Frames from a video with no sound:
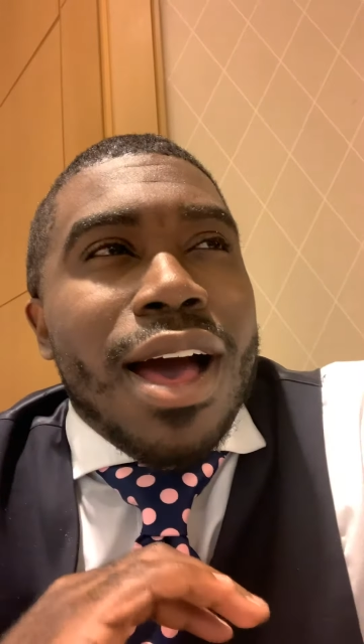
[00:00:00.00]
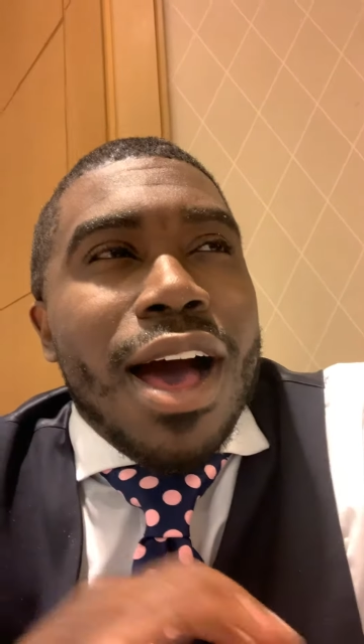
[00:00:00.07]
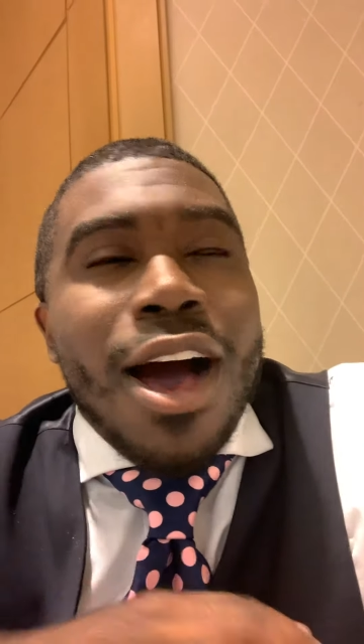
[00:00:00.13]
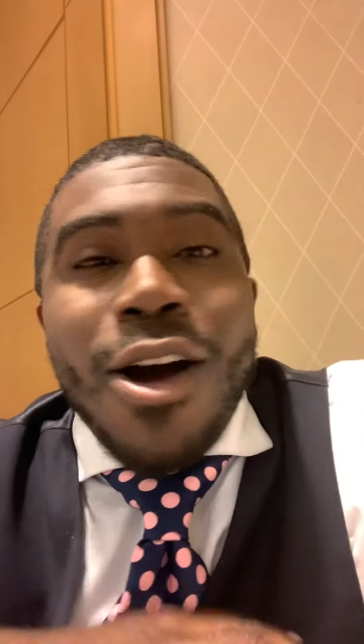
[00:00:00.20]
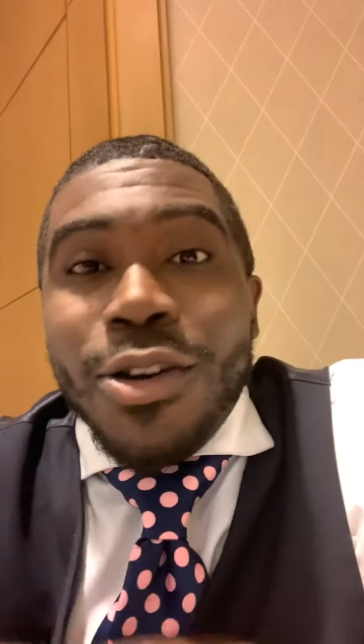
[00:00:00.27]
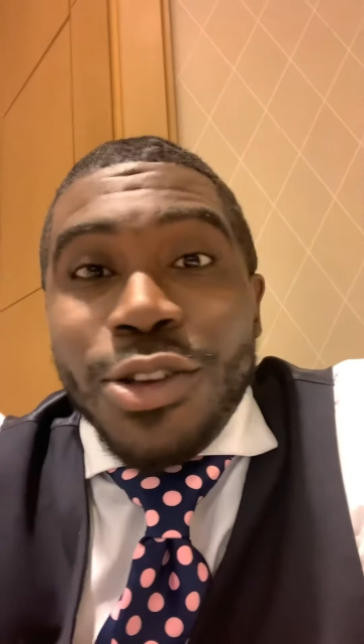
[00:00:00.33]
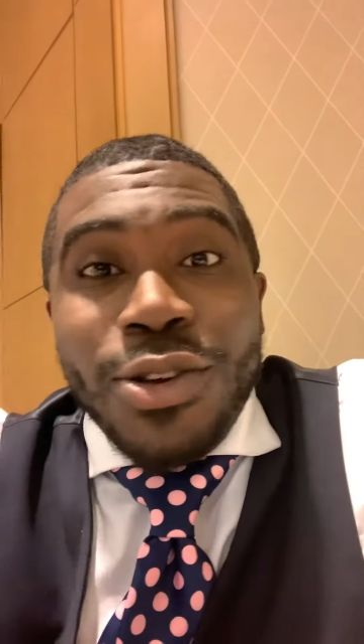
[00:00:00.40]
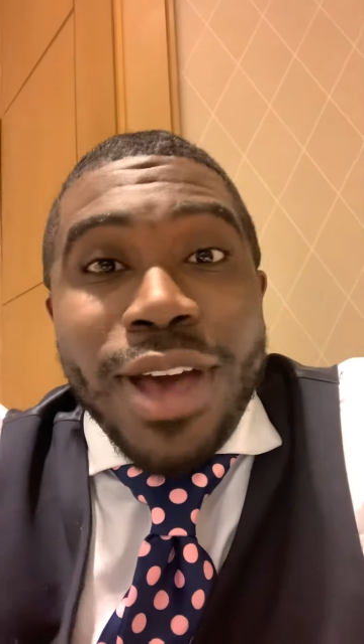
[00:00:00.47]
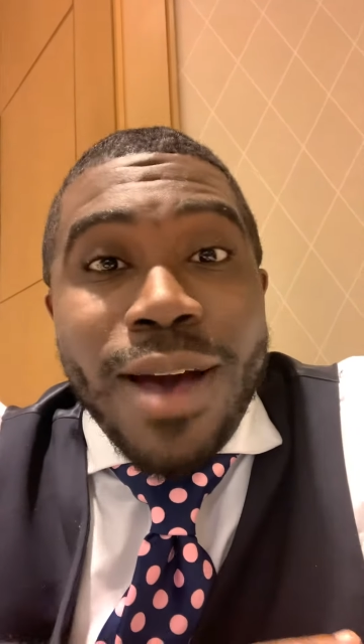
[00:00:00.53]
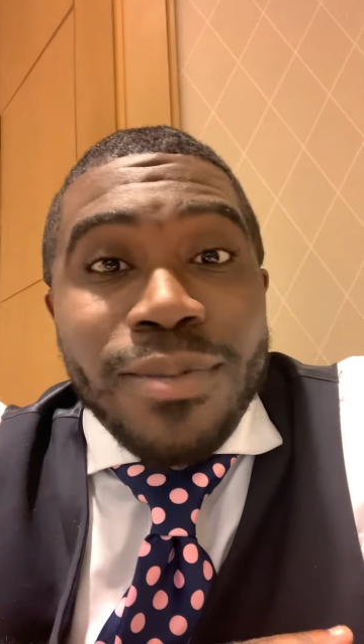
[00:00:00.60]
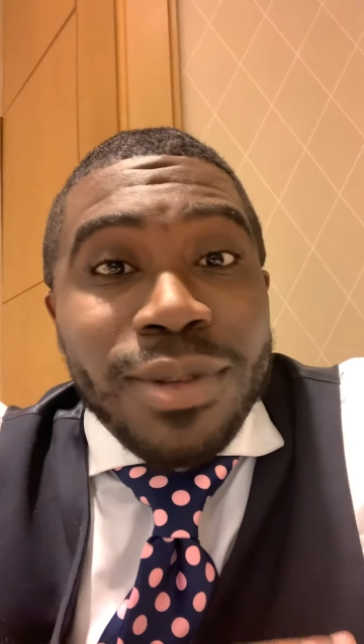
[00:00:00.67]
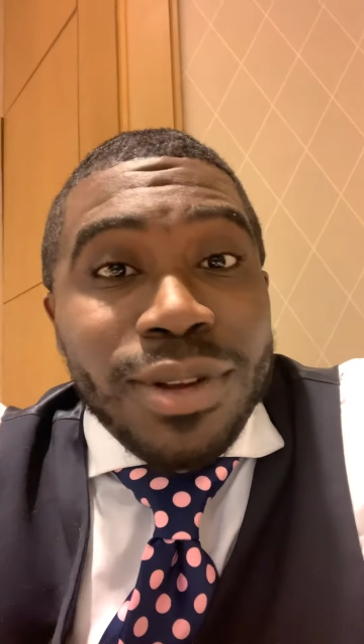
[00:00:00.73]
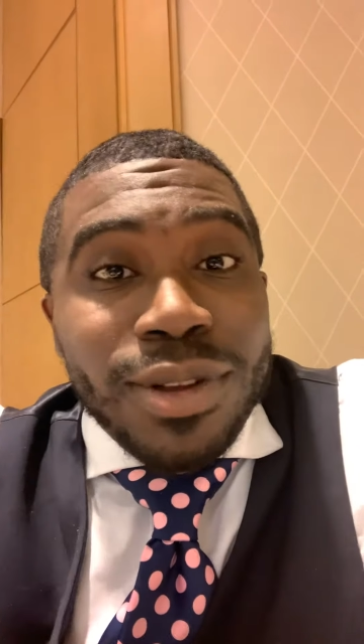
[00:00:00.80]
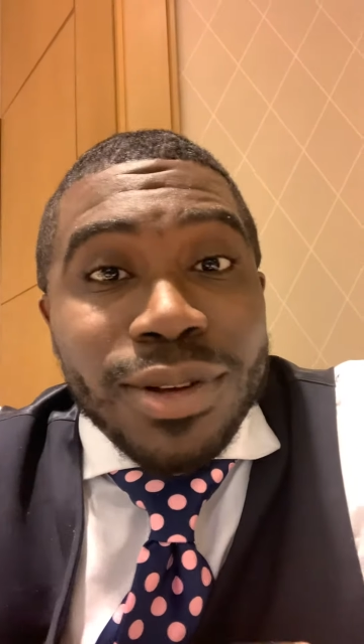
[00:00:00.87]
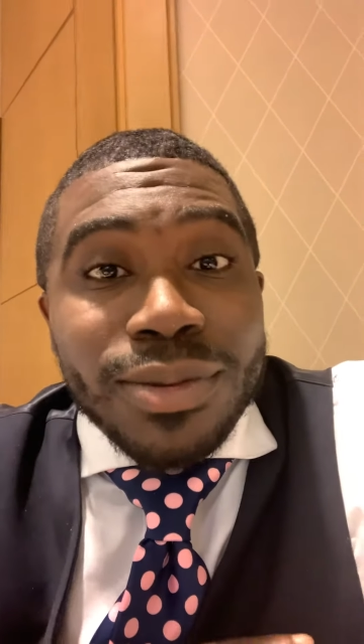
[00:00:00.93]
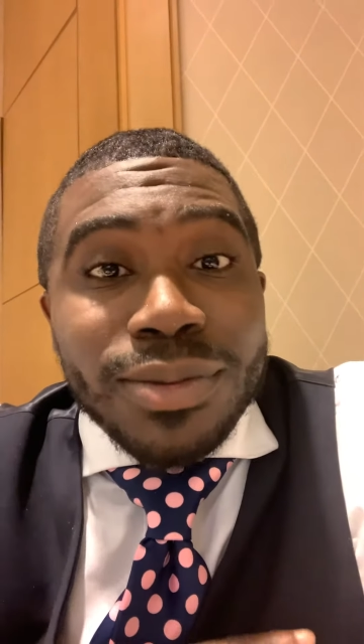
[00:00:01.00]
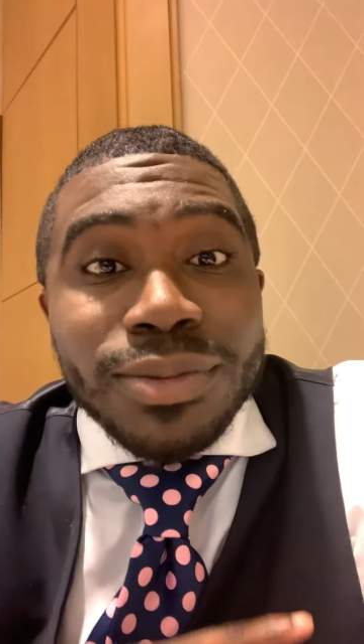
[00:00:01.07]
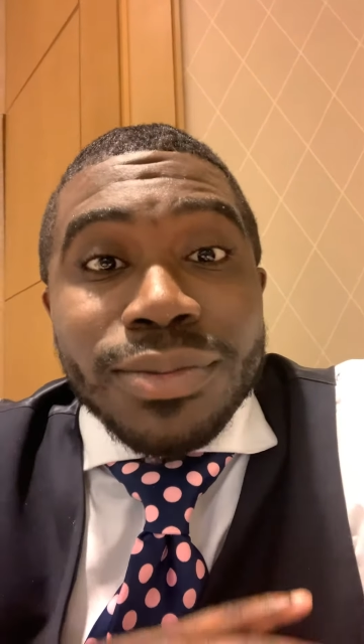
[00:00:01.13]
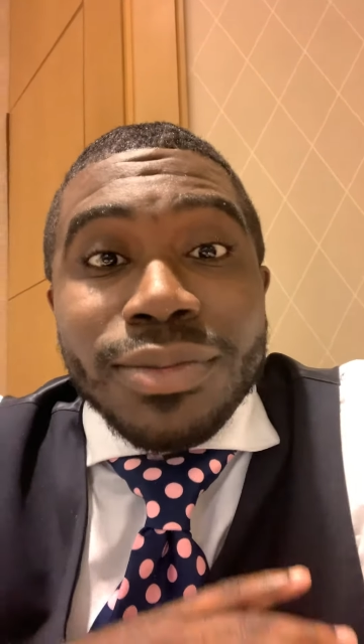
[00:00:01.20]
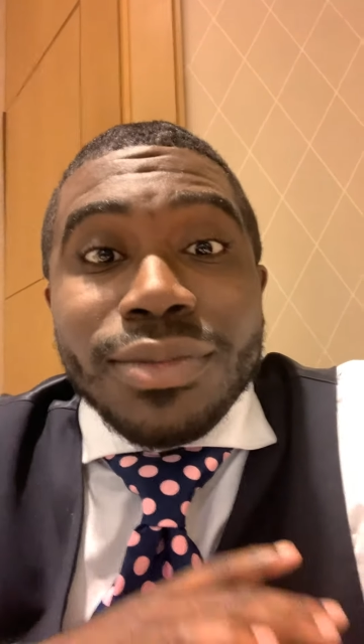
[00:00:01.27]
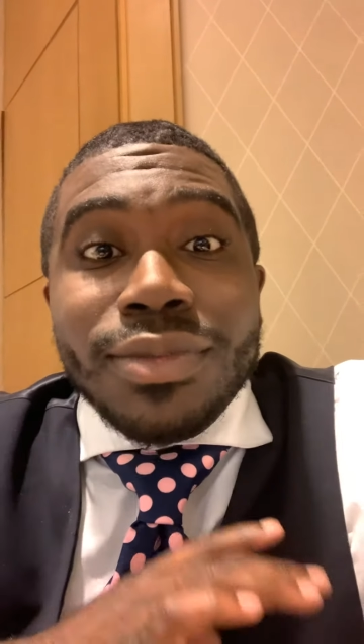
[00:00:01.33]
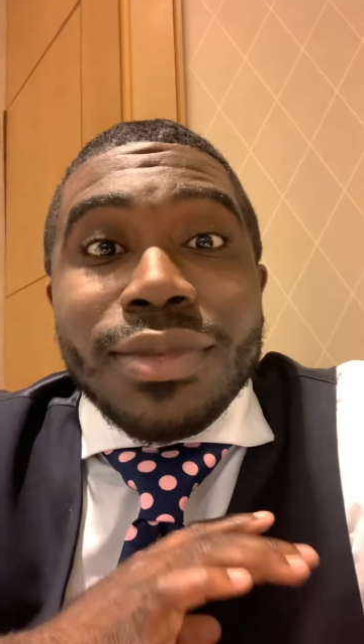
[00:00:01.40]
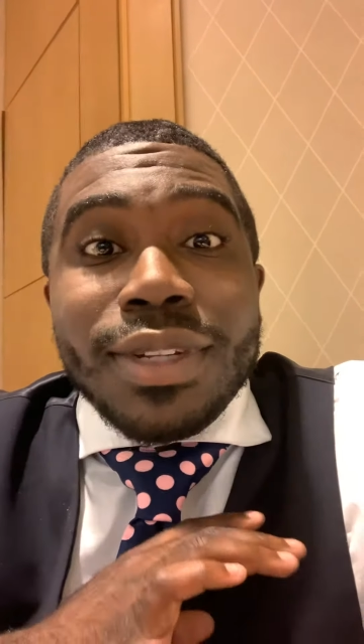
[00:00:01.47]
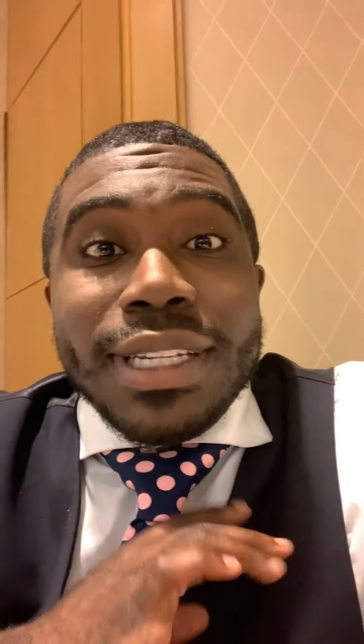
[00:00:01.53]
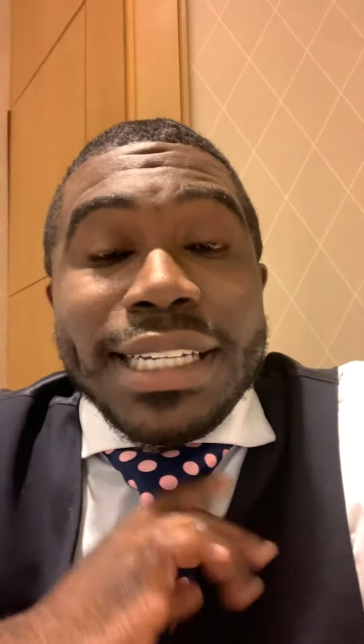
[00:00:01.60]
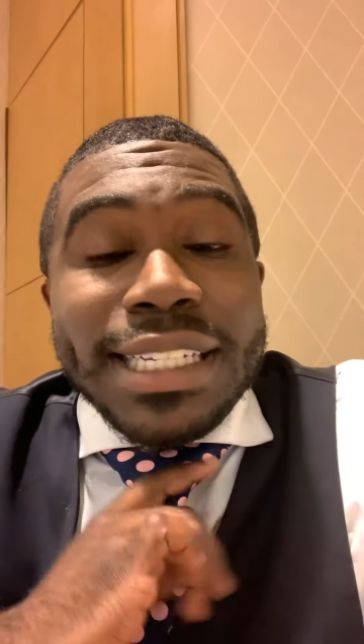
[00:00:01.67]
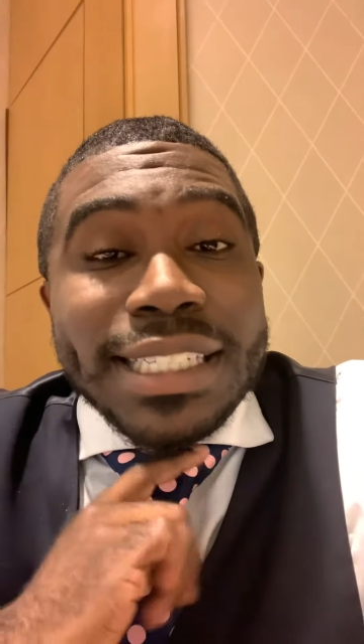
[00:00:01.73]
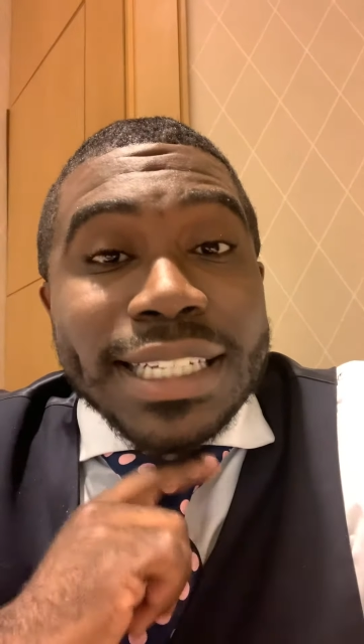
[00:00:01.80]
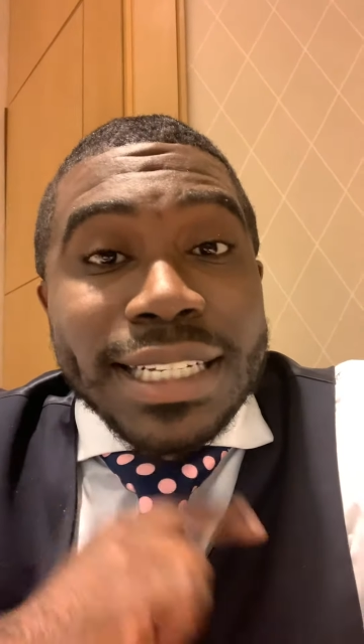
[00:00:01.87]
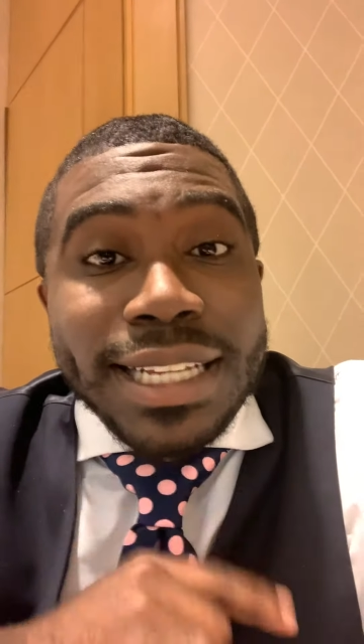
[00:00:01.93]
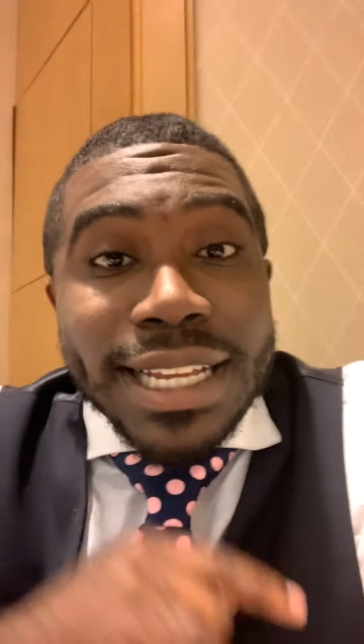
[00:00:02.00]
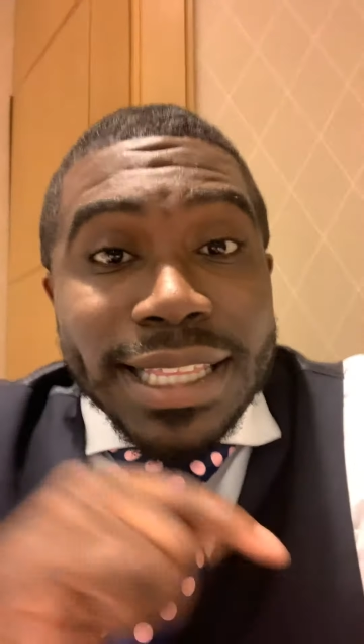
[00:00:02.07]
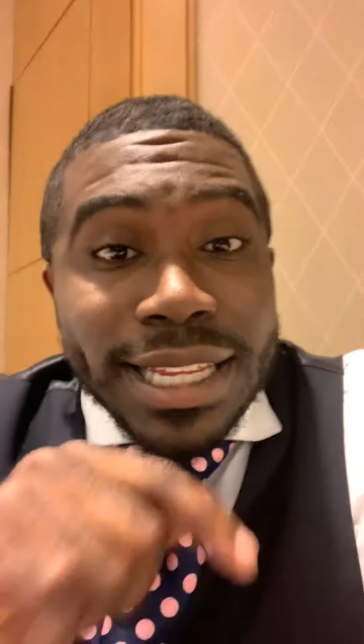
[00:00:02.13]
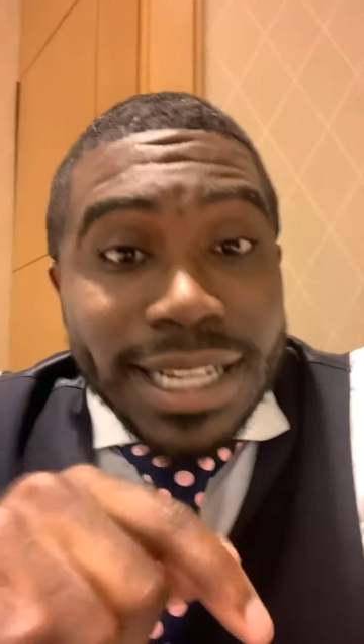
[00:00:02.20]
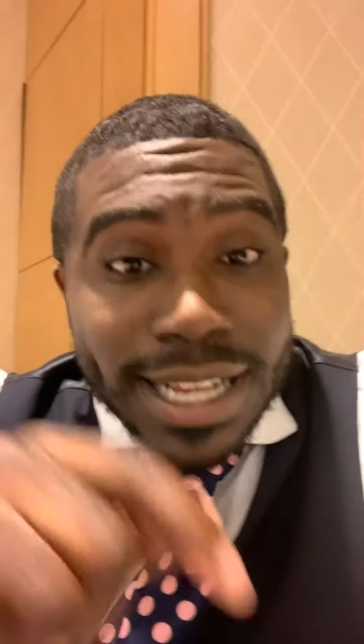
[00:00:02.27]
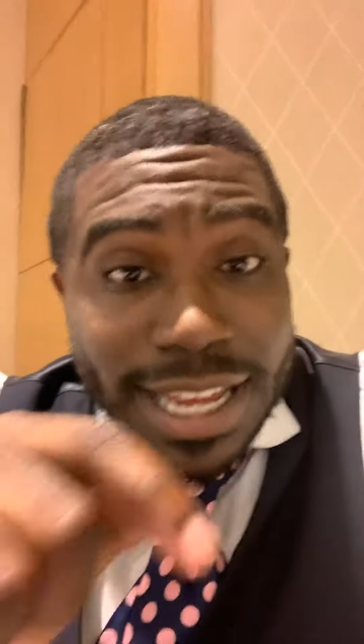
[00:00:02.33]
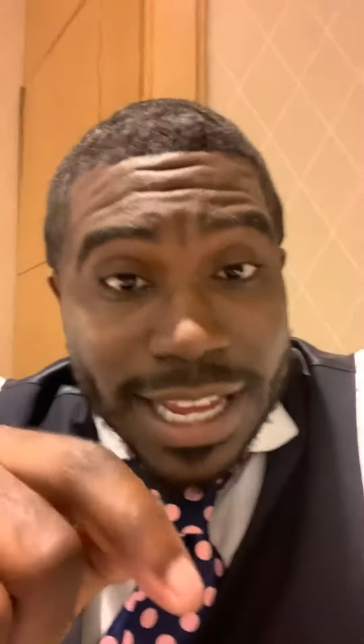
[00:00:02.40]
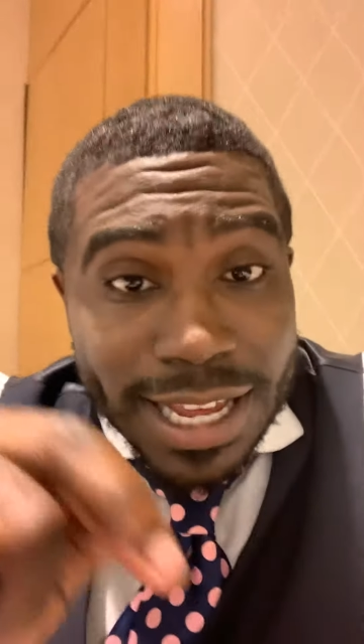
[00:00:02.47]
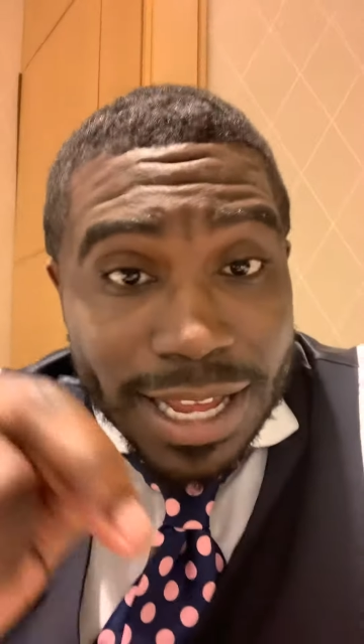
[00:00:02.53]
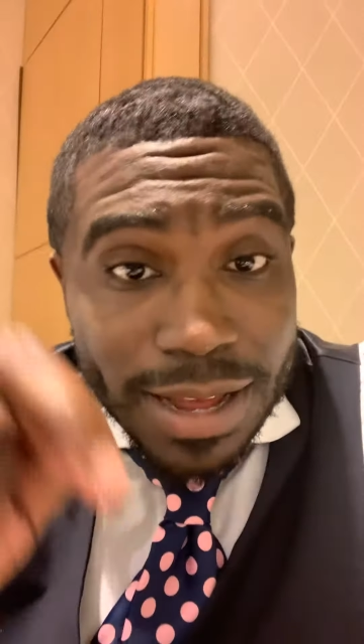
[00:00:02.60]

All you have to do is click the link